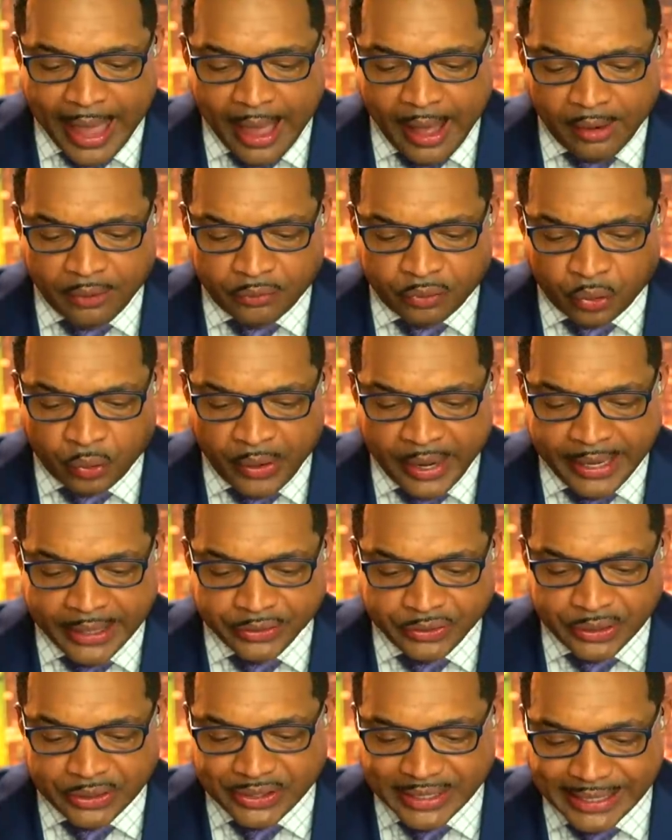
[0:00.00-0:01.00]

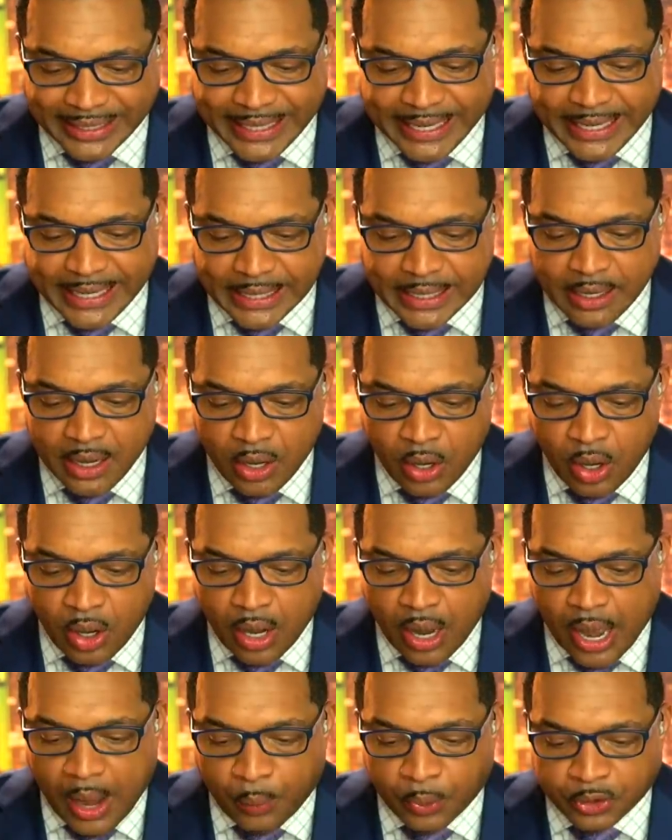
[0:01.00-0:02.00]
Alvarez's knee
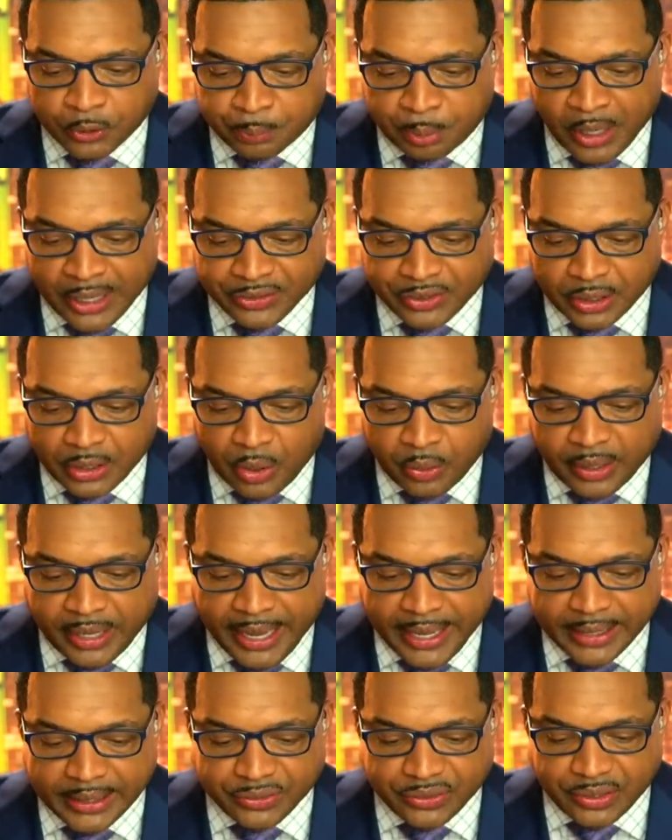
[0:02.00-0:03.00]
was pressing on
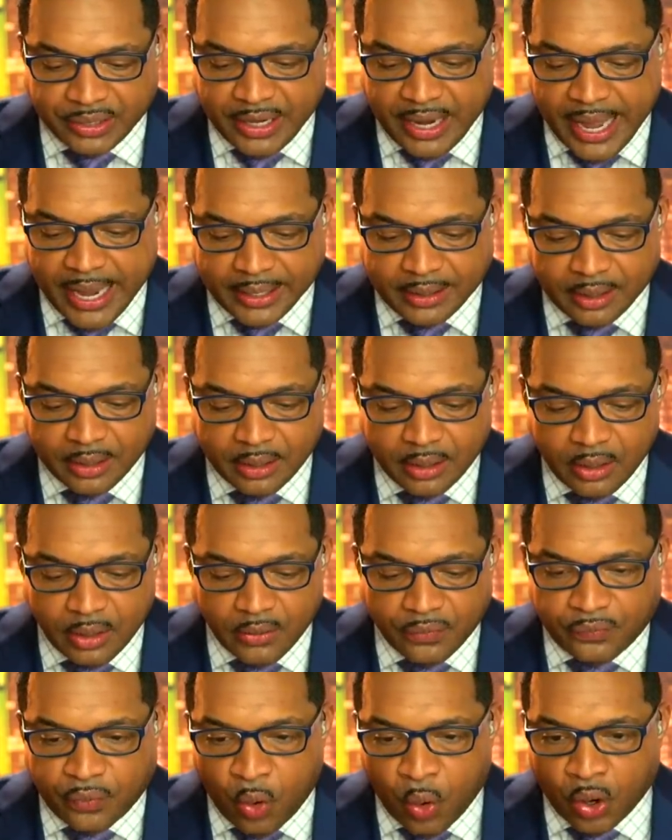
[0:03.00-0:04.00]
Cannon's neck
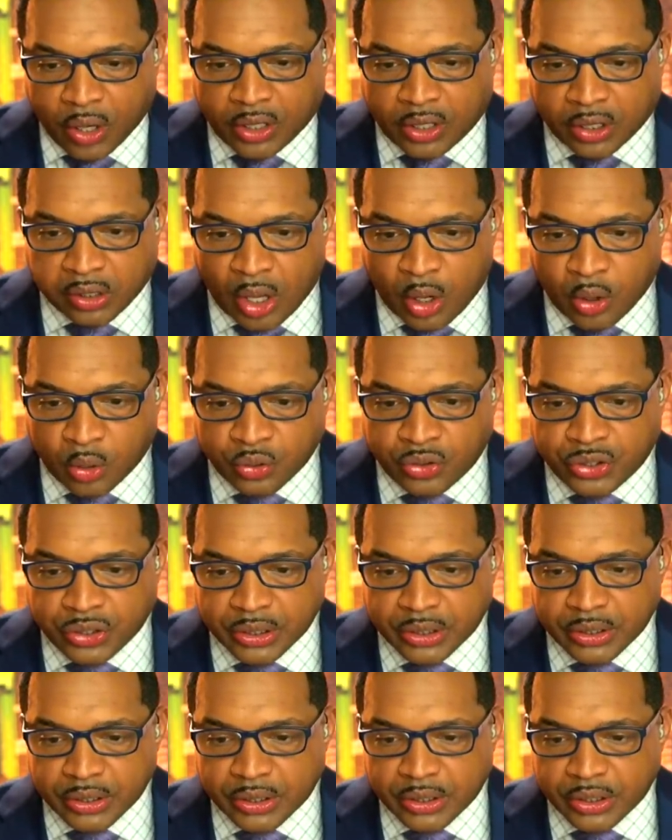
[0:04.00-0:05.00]
for close
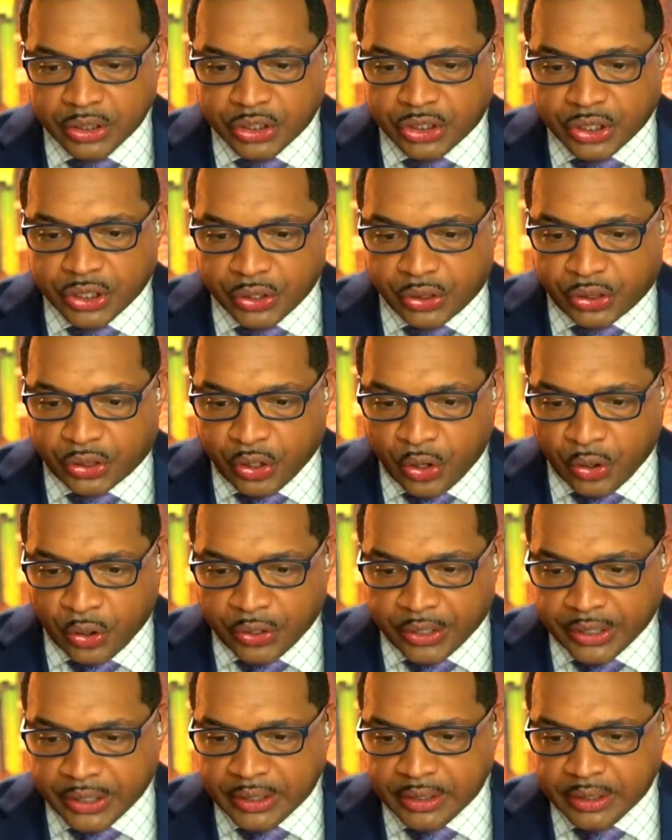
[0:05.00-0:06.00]
to
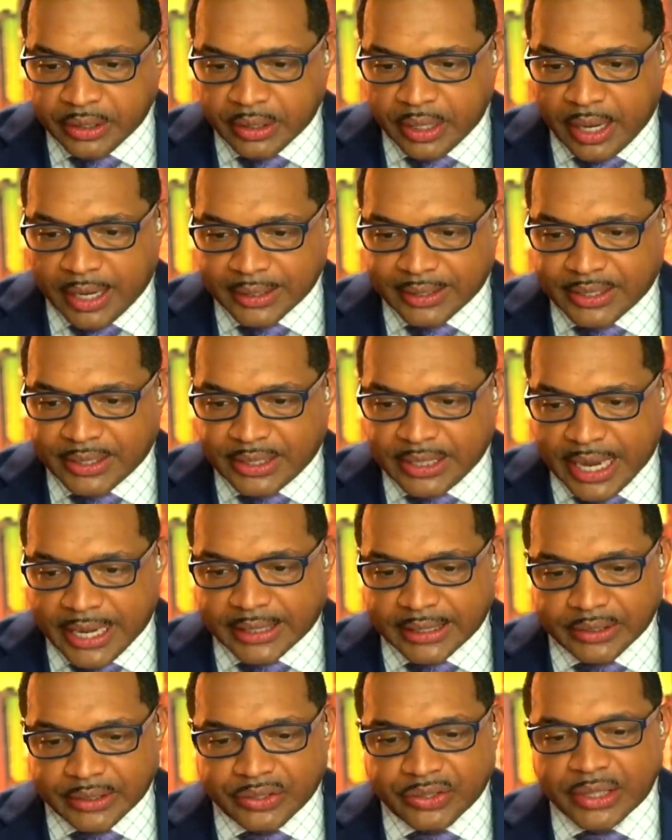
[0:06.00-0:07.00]
30
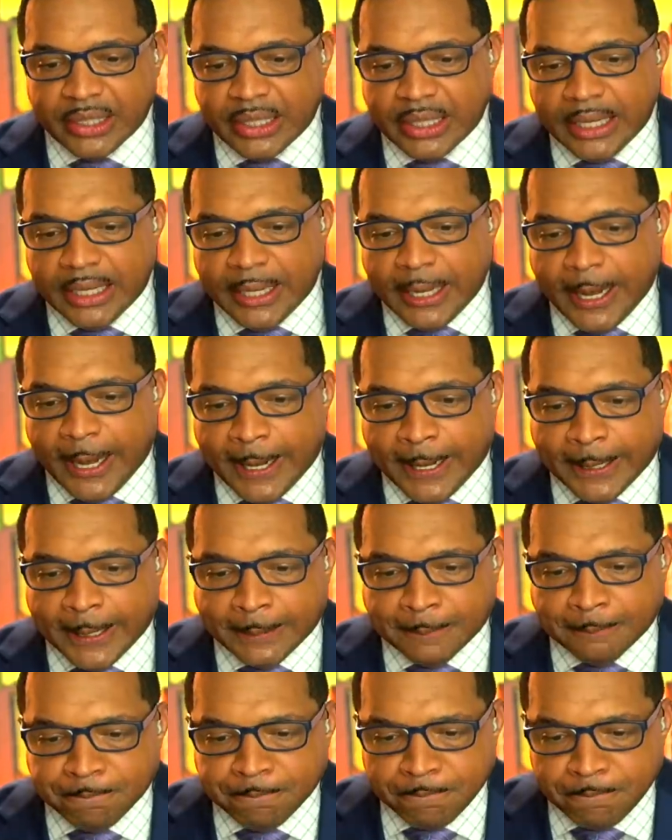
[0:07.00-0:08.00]
seconds.
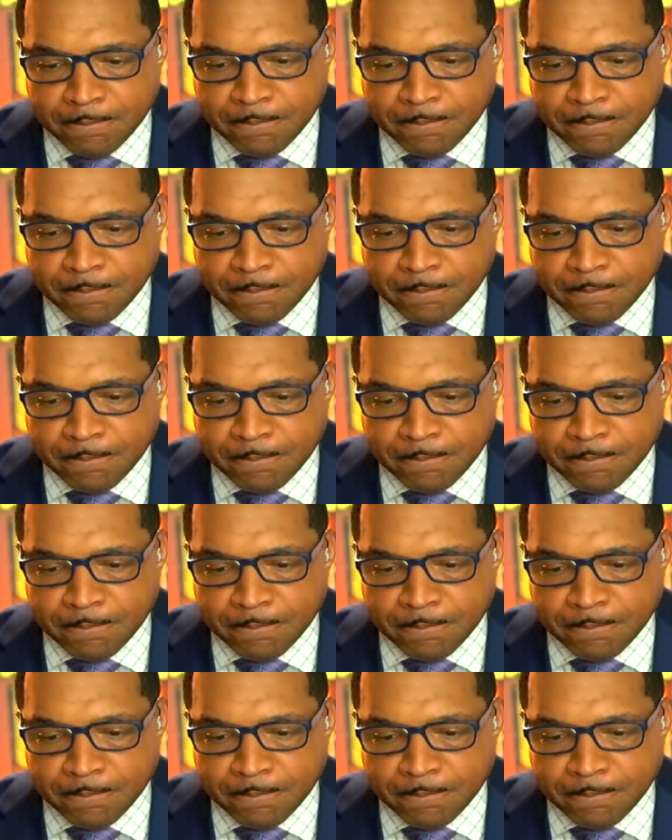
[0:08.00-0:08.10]
Cannon